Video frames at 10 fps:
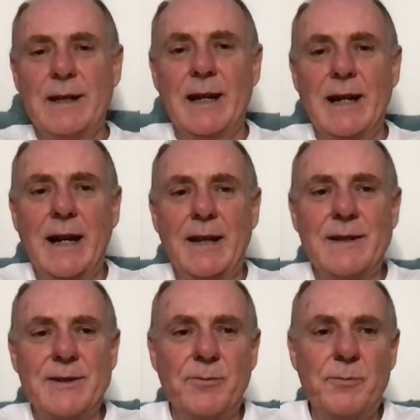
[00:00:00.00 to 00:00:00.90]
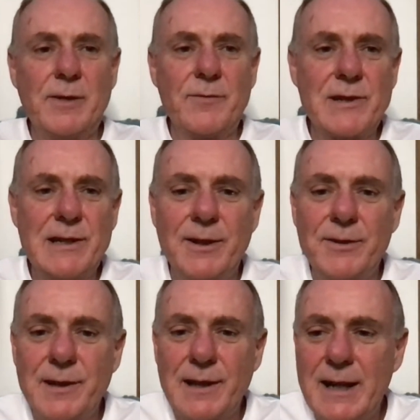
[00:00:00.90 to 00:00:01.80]
And this will be obviously
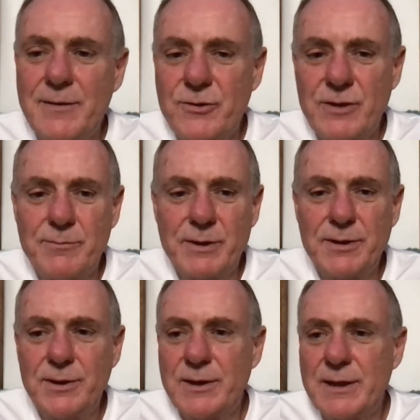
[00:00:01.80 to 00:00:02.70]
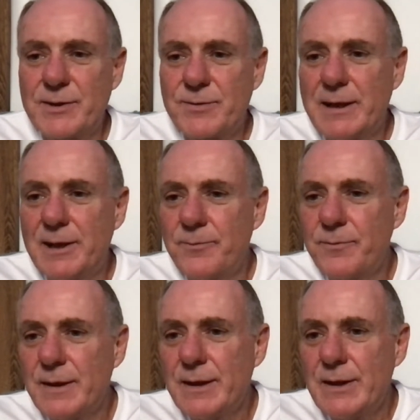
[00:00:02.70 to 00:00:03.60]
on the live stream recording as well.
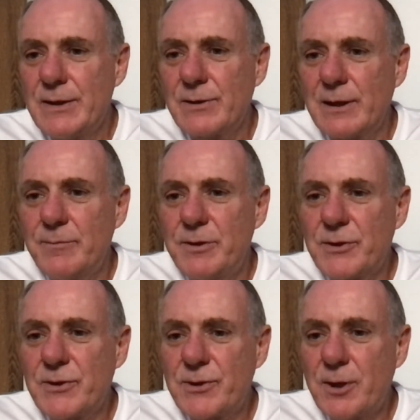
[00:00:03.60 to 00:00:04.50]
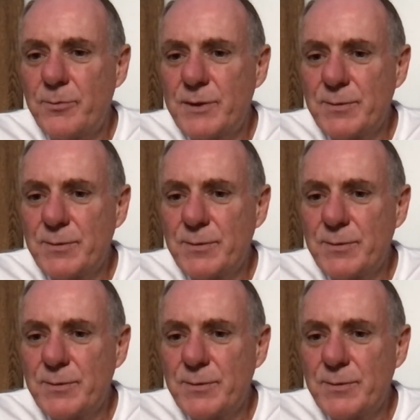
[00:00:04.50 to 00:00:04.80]
So let me just stop this